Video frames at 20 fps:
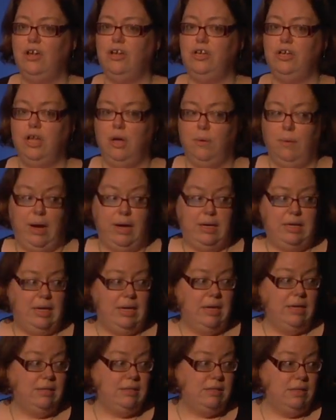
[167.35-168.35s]
new
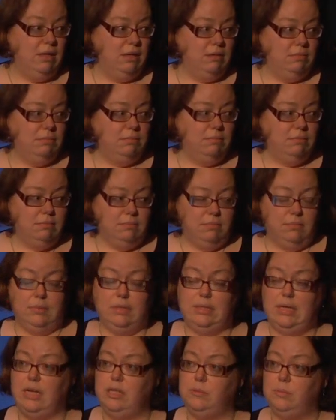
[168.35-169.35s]
ideas that
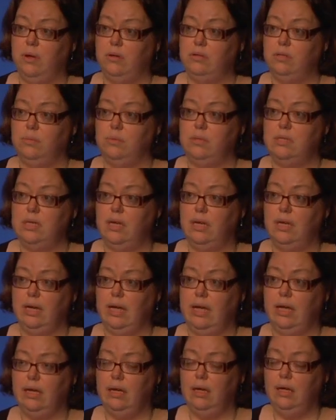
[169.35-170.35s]
Dennis Potter would
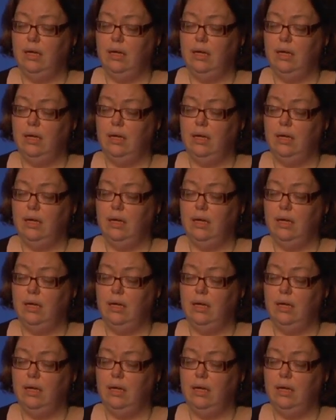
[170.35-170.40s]
certainly